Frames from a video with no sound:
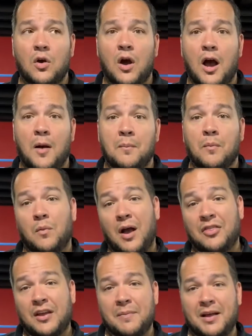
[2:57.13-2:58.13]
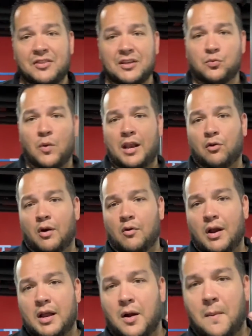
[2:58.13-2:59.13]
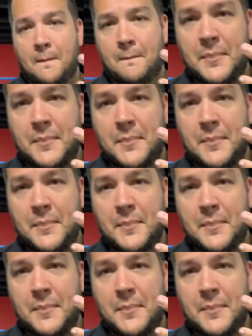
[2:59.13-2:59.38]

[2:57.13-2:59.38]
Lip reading: I think about this wedding ring right here.